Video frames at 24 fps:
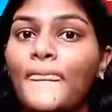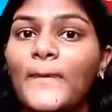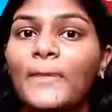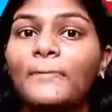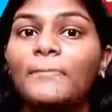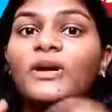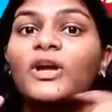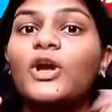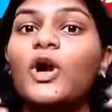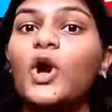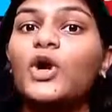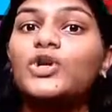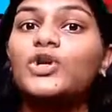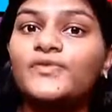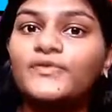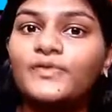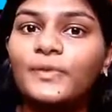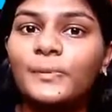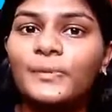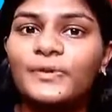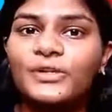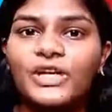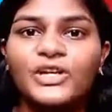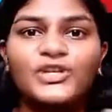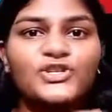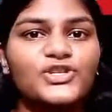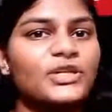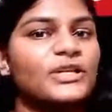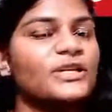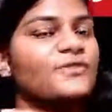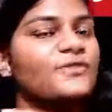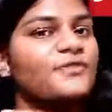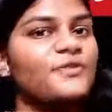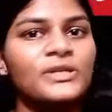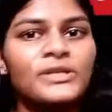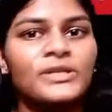Because of the potential
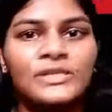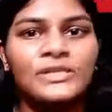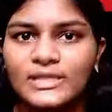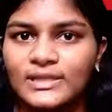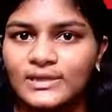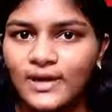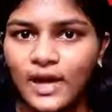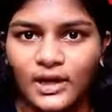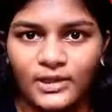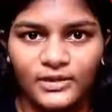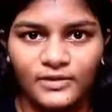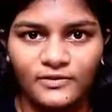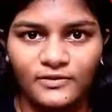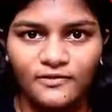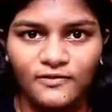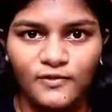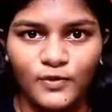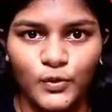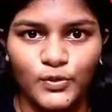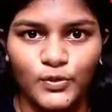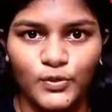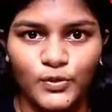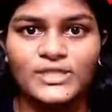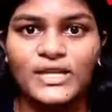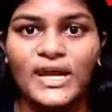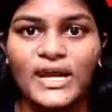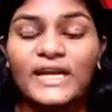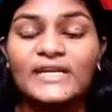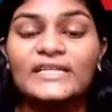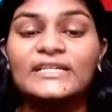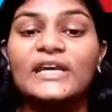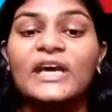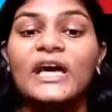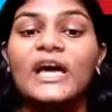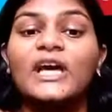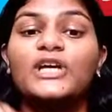difference, current flows,
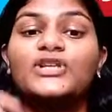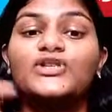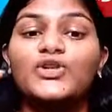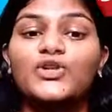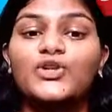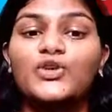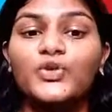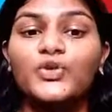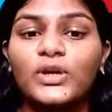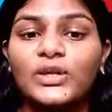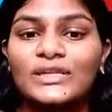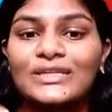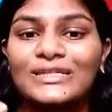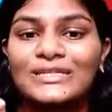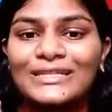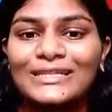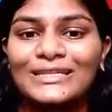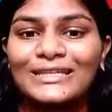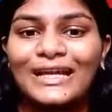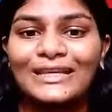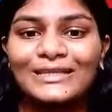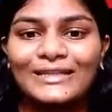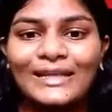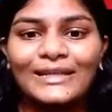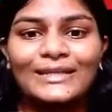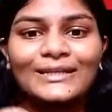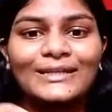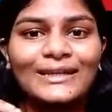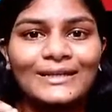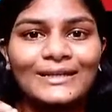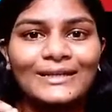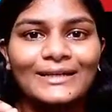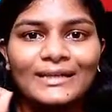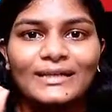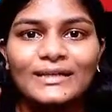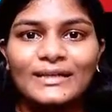right? So you can see that that
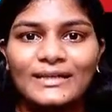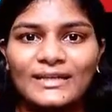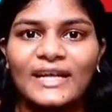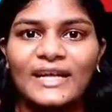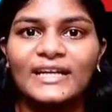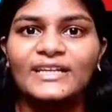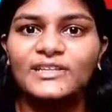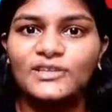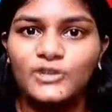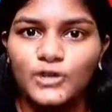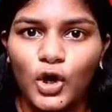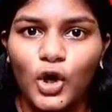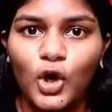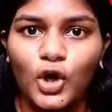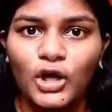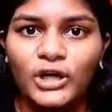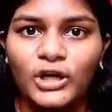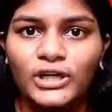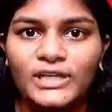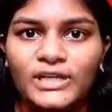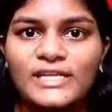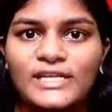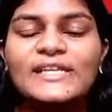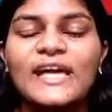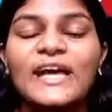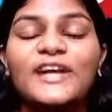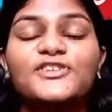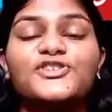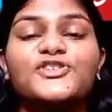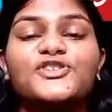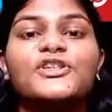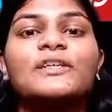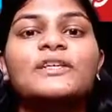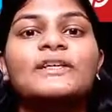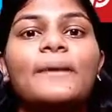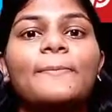little red dot is
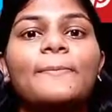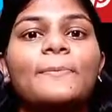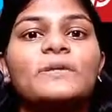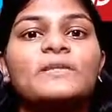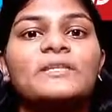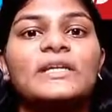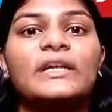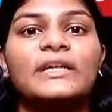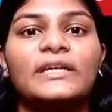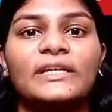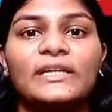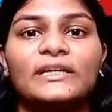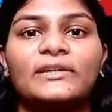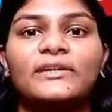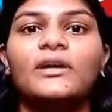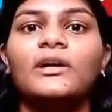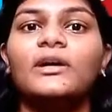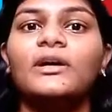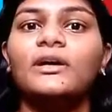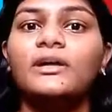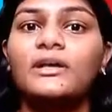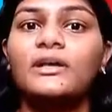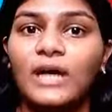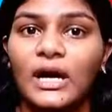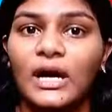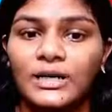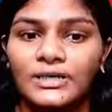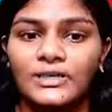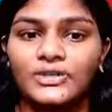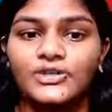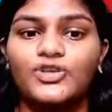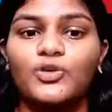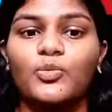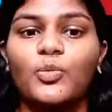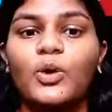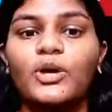actually representing the
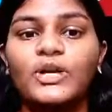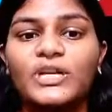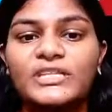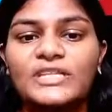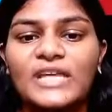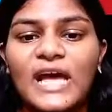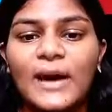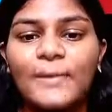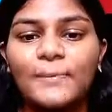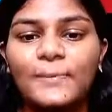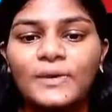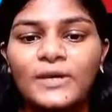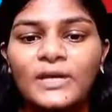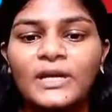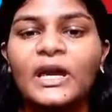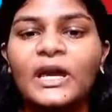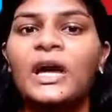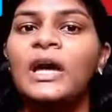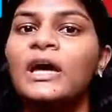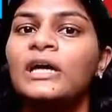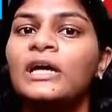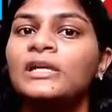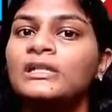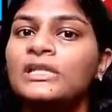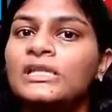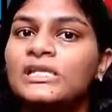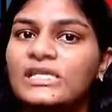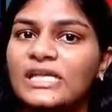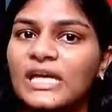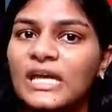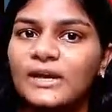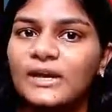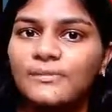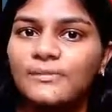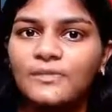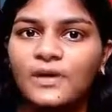current. So what is happening? The
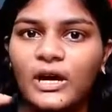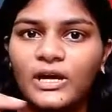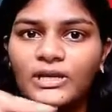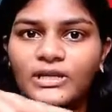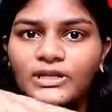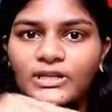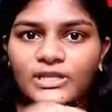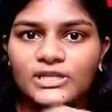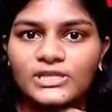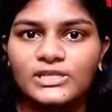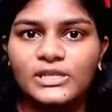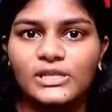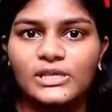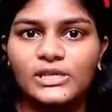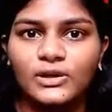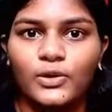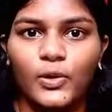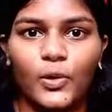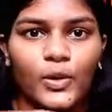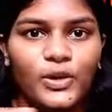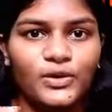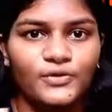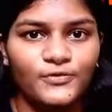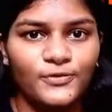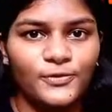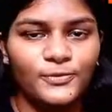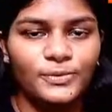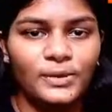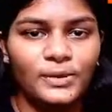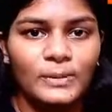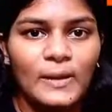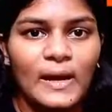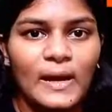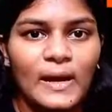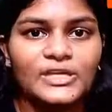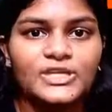same current is going from
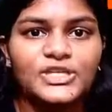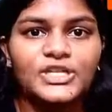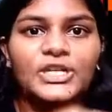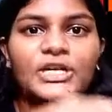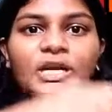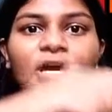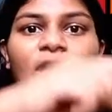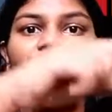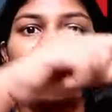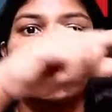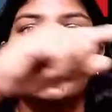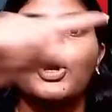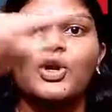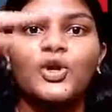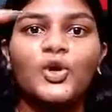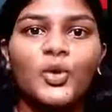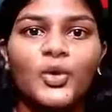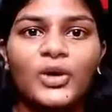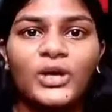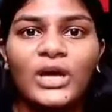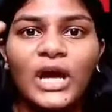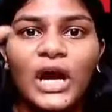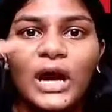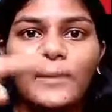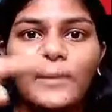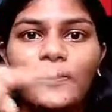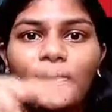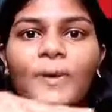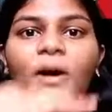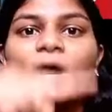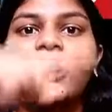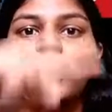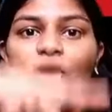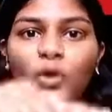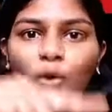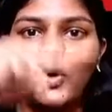the battery, going up,
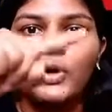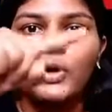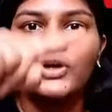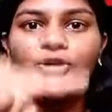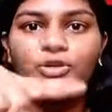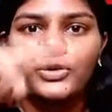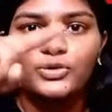going